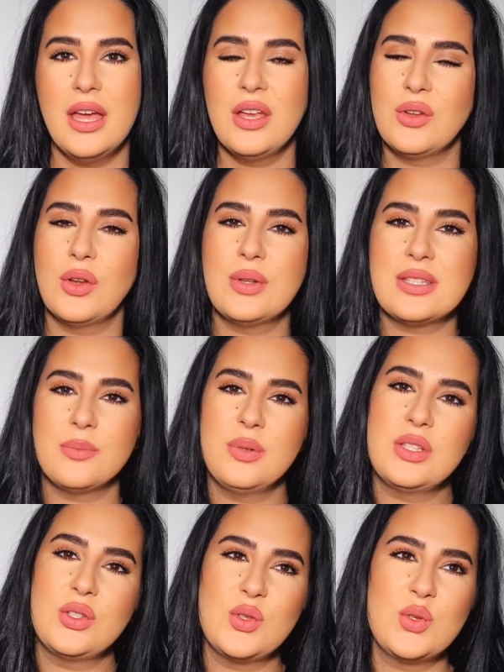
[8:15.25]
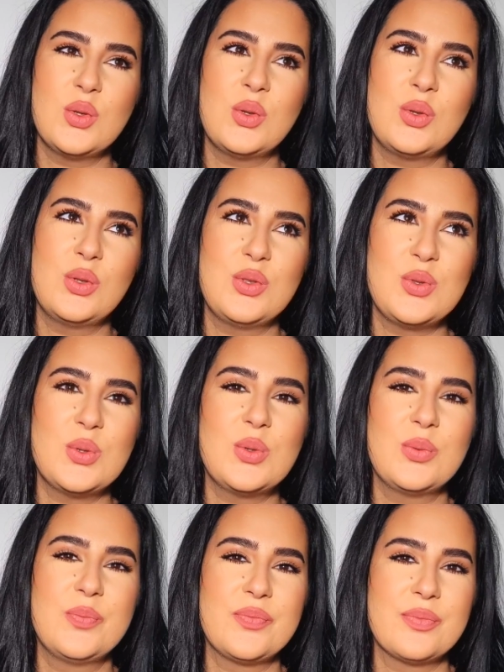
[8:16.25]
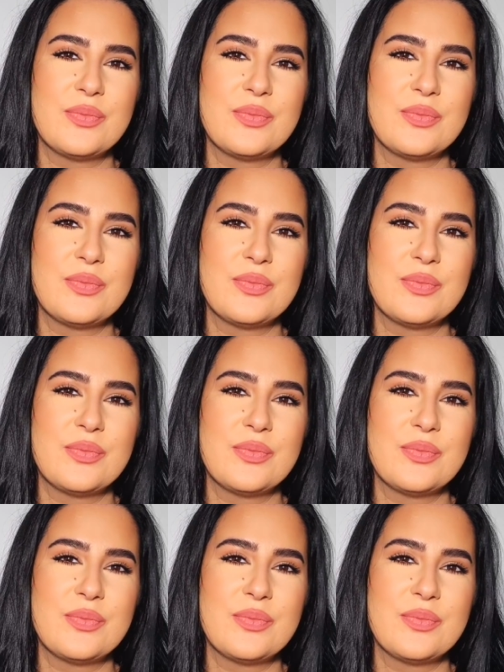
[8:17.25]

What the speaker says: you know, it's a bit too